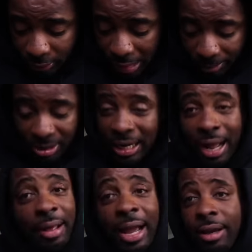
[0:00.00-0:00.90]
I mean,
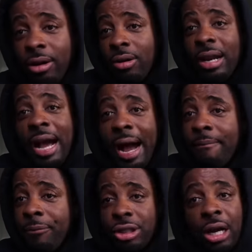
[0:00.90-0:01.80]
I ain't gonna lie.
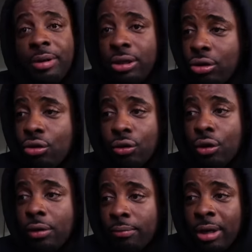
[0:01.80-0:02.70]
I'm chubby too,
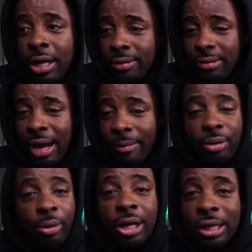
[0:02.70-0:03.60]
but I've
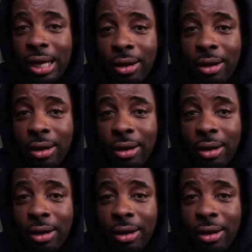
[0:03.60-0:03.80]
been working